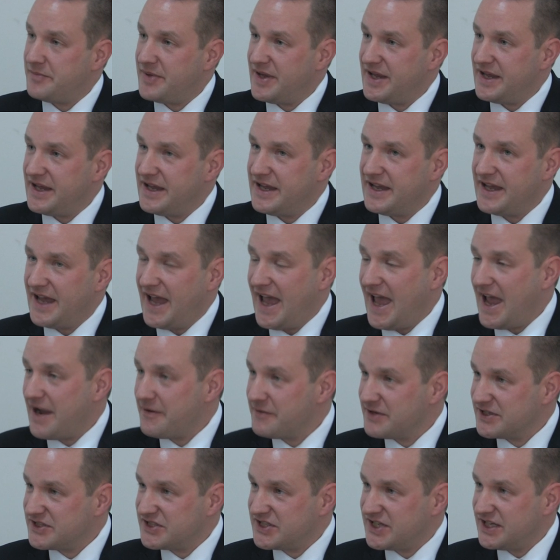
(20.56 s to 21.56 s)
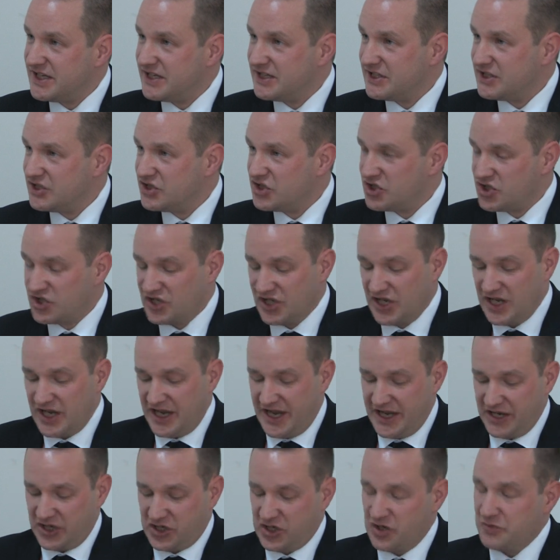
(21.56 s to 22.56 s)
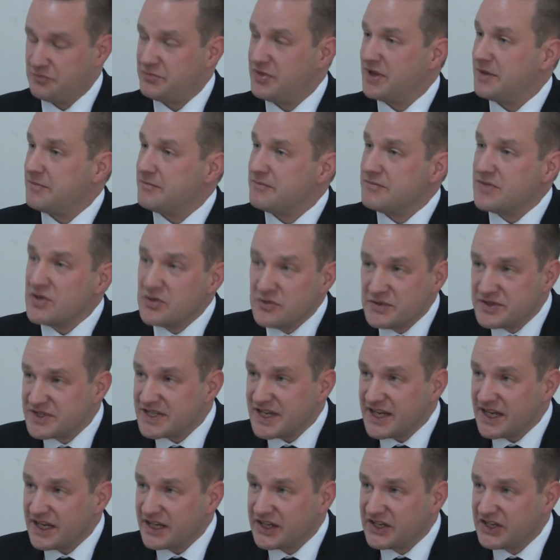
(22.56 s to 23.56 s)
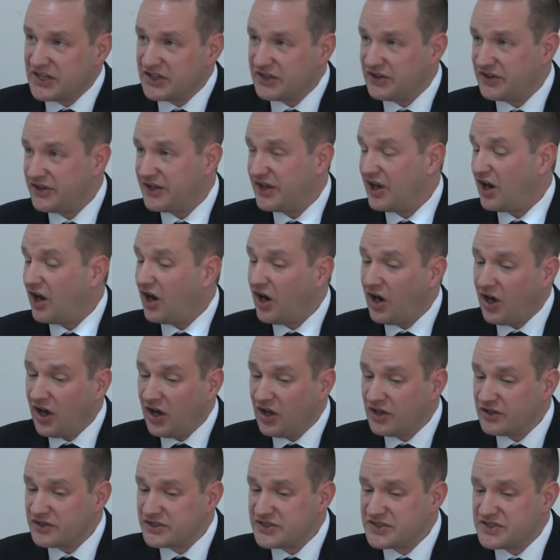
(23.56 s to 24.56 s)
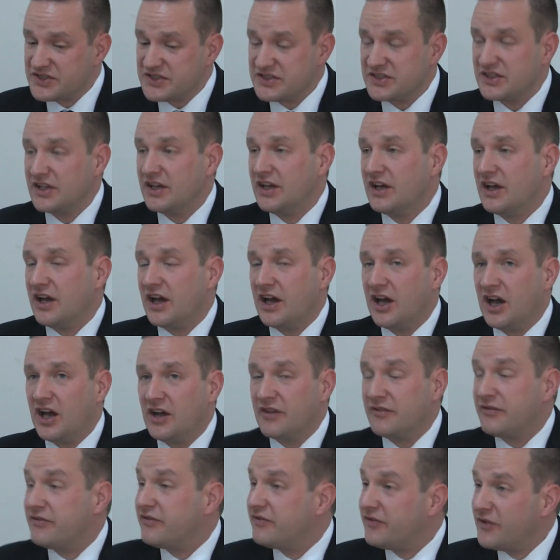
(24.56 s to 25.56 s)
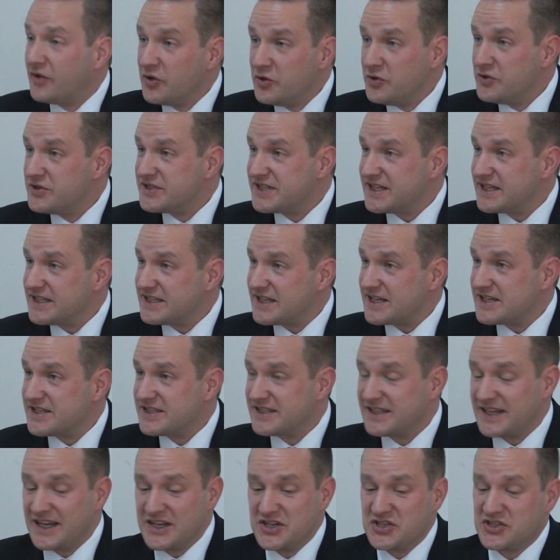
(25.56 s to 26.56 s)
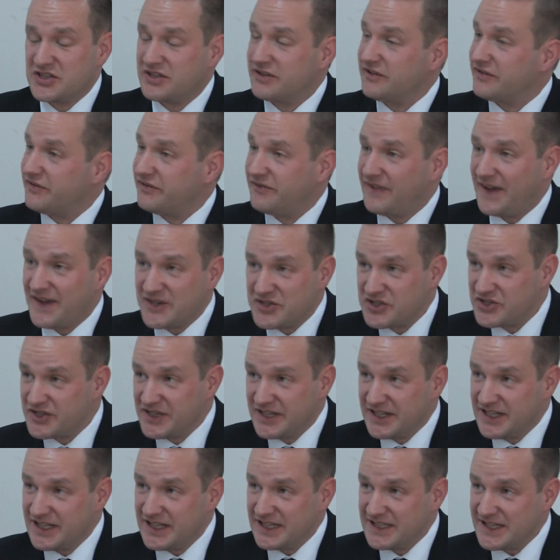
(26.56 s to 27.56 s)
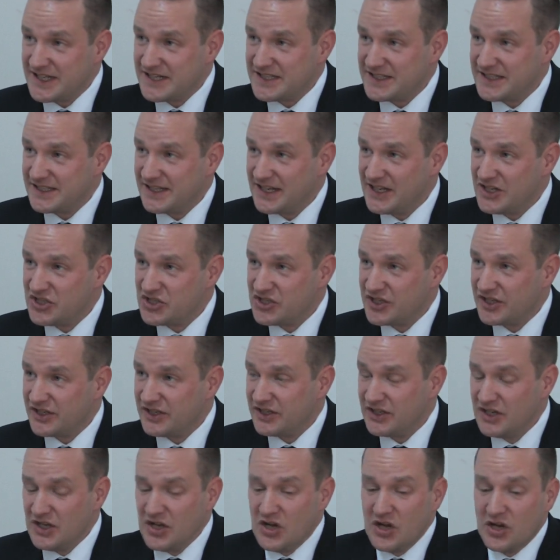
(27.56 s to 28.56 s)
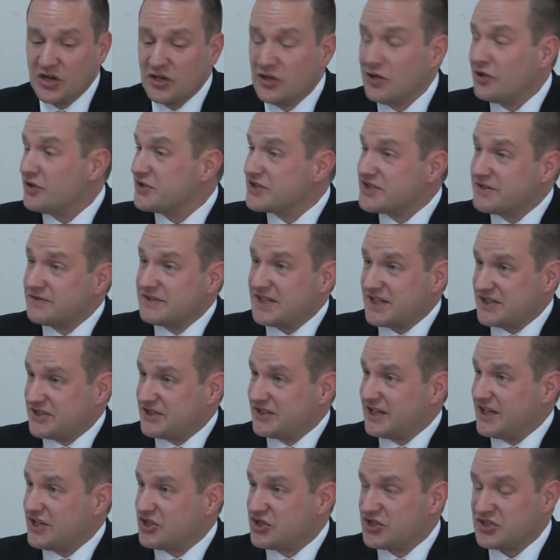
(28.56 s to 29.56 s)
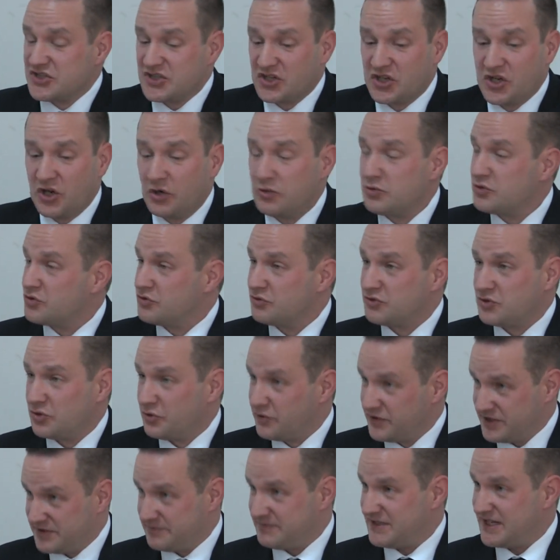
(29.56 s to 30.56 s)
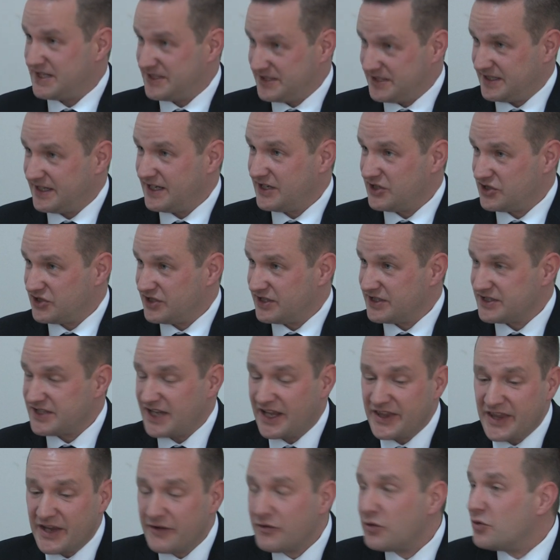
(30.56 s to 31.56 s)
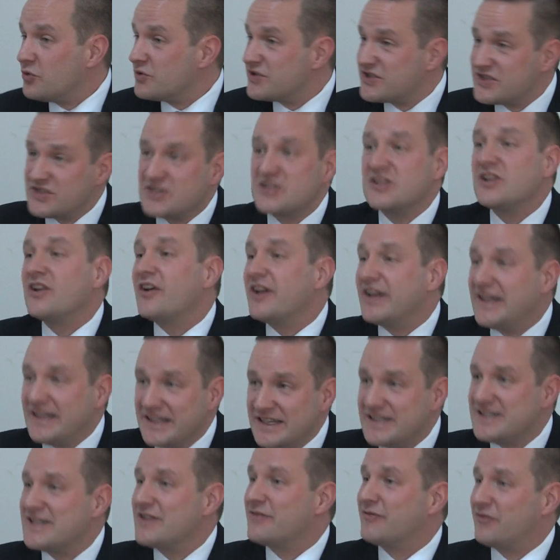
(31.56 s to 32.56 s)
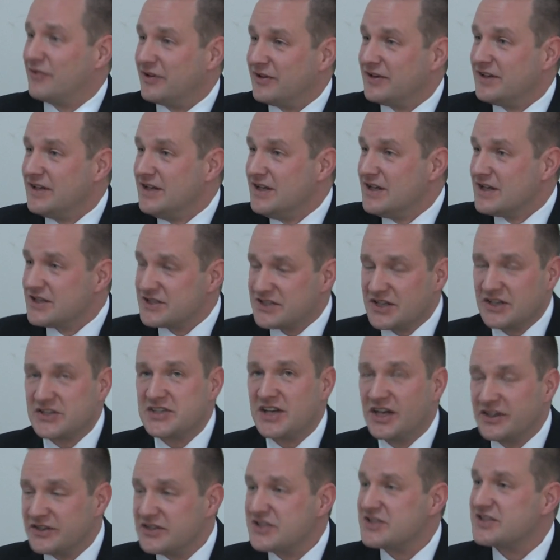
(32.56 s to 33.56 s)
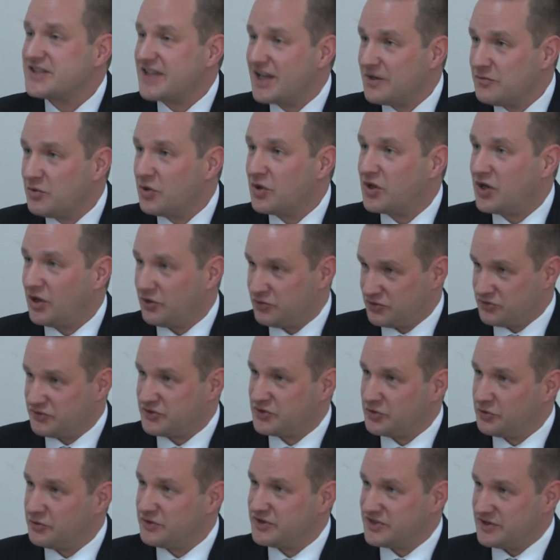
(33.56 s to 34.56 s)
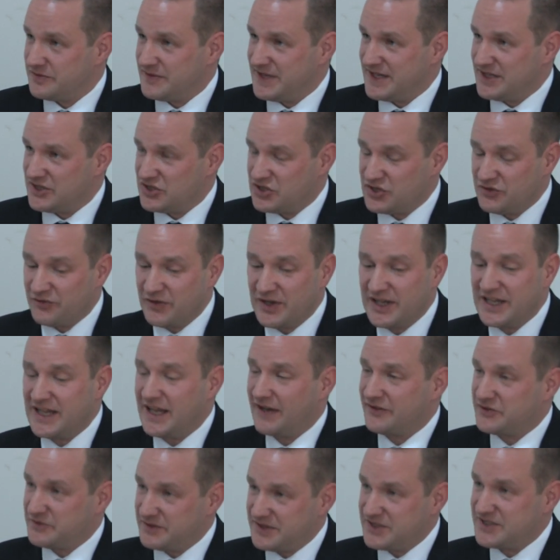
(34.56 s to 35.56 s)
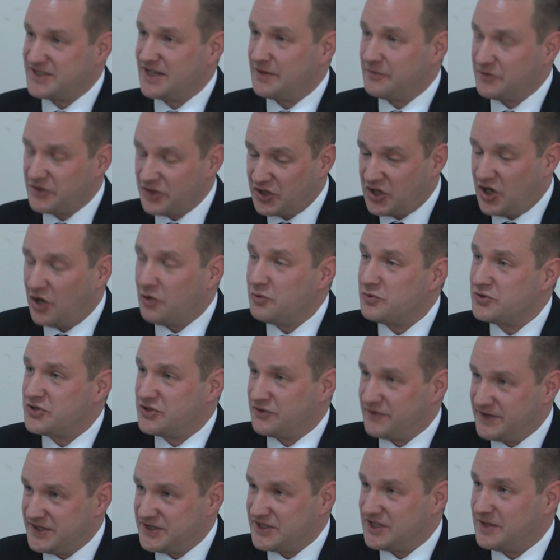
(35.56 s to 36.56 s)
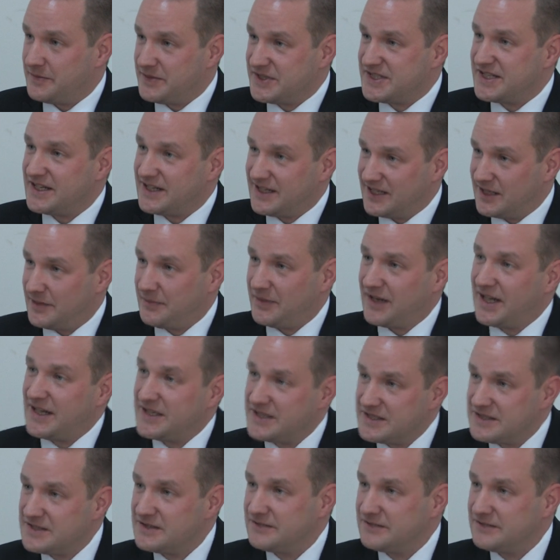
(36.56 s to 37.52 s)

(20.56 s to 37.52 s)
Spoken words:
be heritage, it could be music, the arts, food in a destination, fashion in a destination. Lots of destinations are cultural tourism destinations, and they're all slightly different. So to understand what cultural tourism is, you really have to understand what the culture is in a particular place.